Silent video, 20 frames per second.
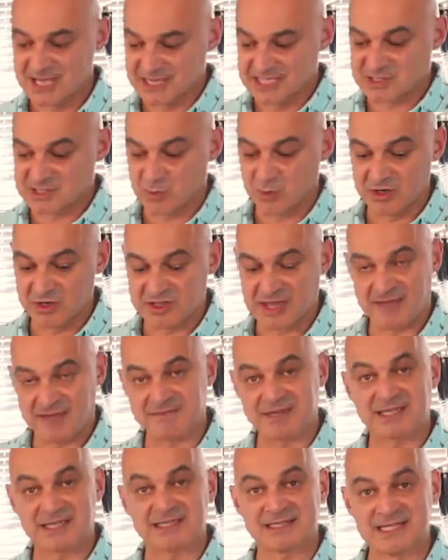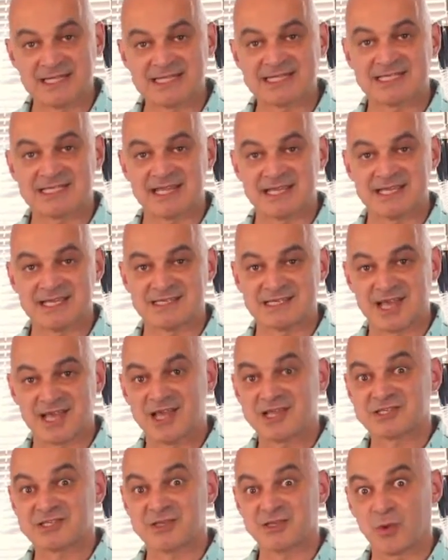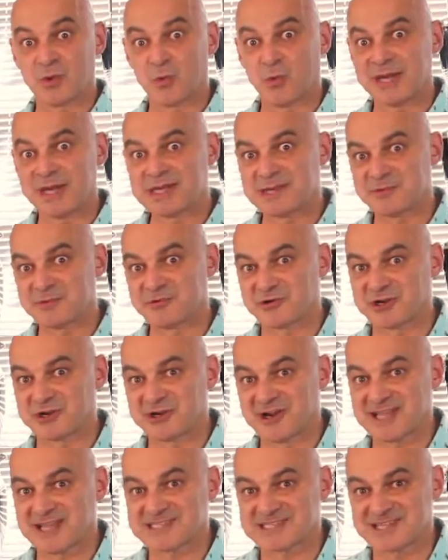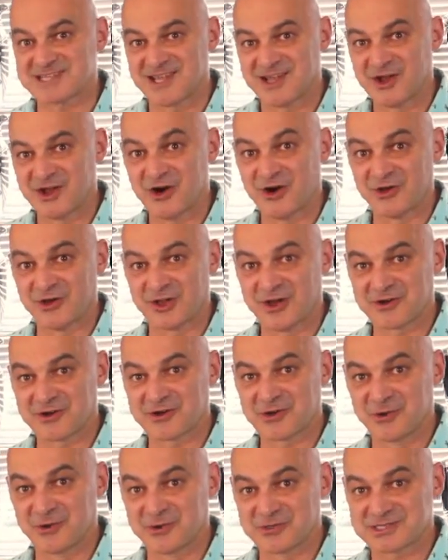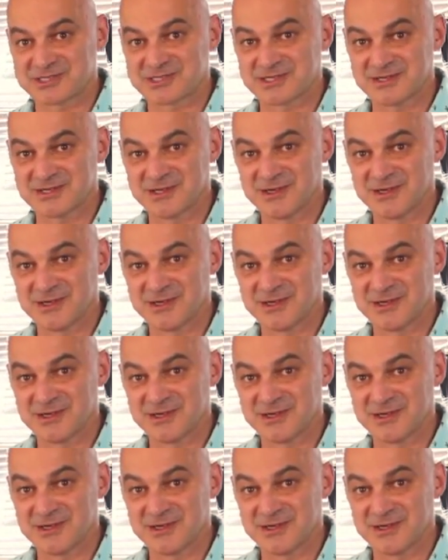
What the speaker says: it's worth having at least these so that we can progress on our course,